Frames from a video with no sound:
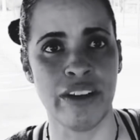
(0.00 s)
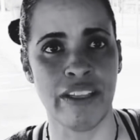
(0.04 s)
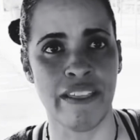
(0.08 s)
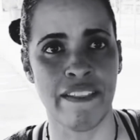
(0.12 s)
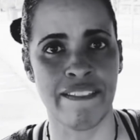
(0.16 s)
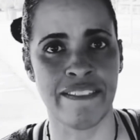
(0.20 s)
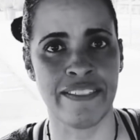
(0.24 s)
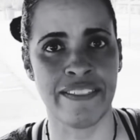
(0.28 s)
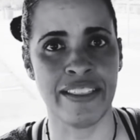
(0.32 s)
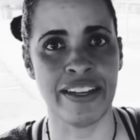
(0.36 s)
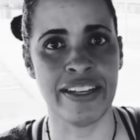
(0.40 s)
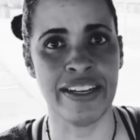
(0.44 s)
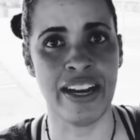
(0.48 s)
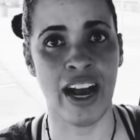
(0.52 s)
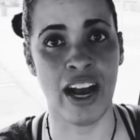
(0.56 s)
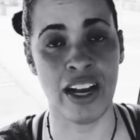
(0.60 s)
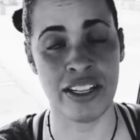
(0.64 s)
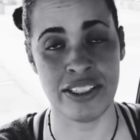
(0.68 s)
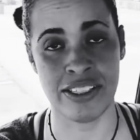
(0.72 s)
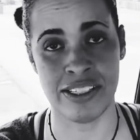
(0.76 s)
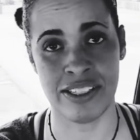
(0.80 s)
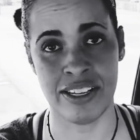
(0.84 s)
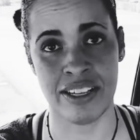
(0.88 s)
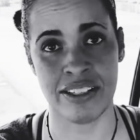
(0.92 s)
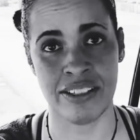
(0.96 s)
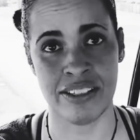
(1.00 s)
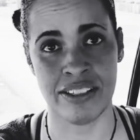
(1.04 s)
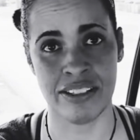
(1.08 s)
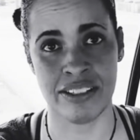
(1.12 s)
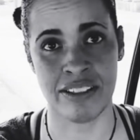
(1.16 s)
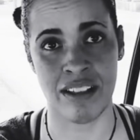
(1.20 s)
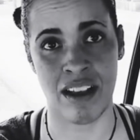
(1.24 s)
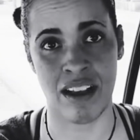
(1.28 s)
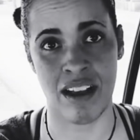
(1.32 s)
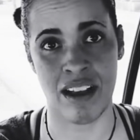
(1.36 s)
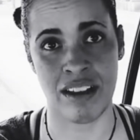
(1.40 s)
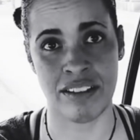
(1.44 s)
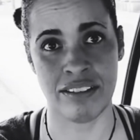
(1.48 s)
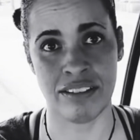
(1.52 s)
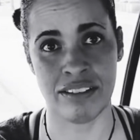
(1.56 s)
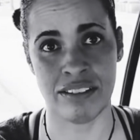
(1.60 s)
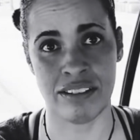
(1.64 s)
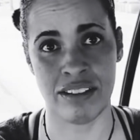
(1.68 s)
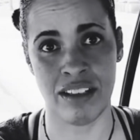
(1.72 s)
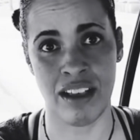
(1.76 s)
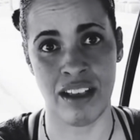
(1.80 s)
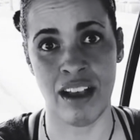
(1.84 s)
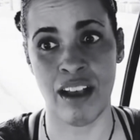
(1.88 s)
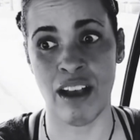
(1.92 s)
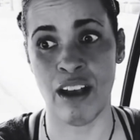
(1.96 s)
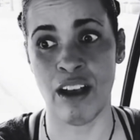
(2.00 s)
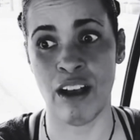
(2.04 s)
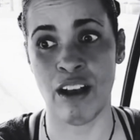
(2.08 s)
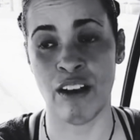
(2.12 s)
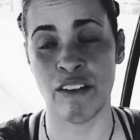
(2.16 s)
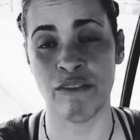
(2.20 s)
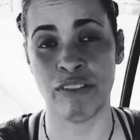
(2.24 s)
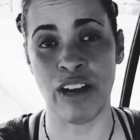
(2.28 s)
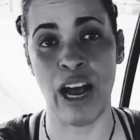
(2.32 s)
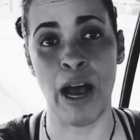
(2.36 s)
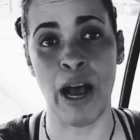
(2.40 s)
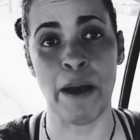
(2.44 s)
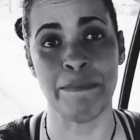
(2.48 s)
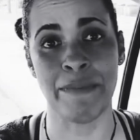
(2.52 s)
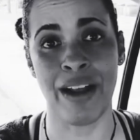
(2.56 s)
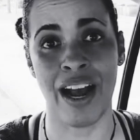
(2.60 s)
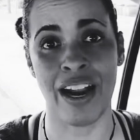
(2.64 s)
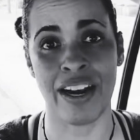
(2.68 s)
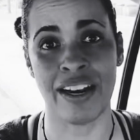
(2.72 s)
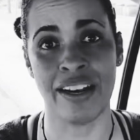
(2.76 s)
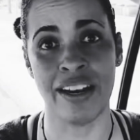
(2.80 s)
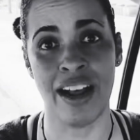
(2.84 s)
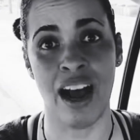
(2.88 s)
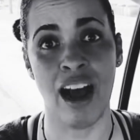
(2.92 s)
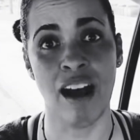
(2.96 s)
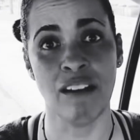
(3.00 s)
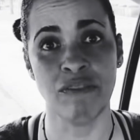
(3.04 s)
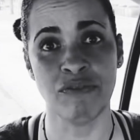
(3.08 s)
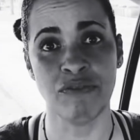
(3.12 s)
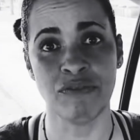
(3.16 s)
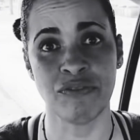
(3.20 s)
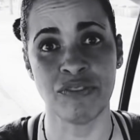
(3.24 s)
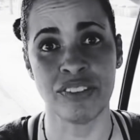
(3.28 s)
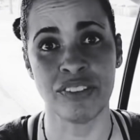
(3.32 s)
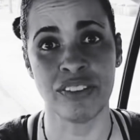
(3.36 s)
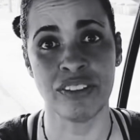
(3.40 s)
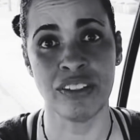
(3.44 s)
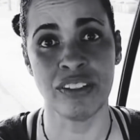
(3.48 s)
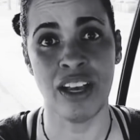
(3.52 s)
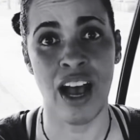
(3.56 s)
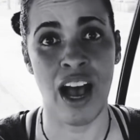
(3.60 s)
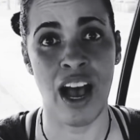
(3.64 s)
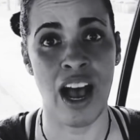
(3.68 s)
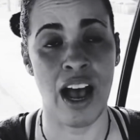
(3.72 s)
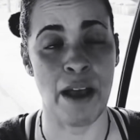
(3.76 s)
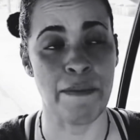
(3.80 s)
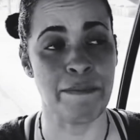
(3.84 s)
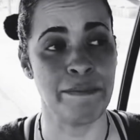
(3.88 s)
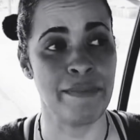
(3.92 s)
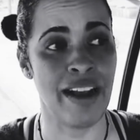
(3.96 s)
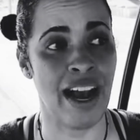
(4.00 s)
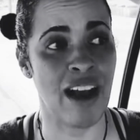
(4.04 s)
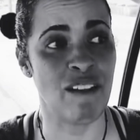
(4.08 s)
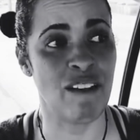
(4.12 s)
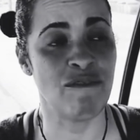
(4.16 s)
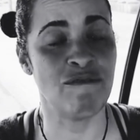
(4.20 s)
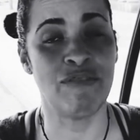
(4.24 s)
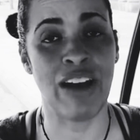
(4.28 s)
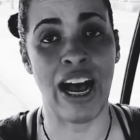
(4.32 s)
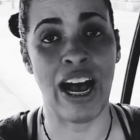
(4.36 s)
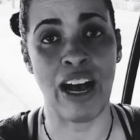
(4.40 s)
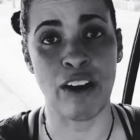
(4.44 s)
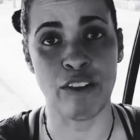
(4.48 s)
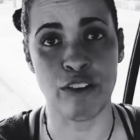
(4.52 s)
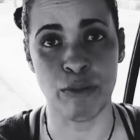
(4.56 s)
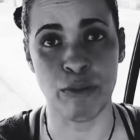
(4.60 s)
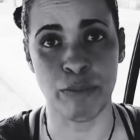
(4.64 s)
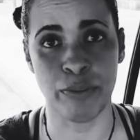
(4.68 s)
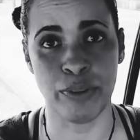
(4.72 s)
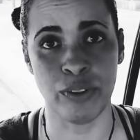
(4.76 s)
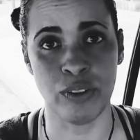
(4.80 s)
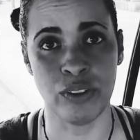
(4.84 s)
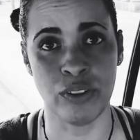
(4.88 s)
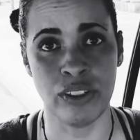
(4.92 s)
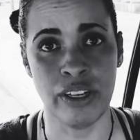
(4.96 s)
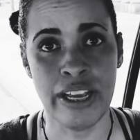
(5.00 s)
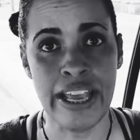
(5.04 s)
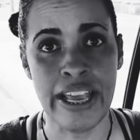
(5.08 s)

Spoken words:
the nonsense thoughts of I'm not enough, I'm not valuable.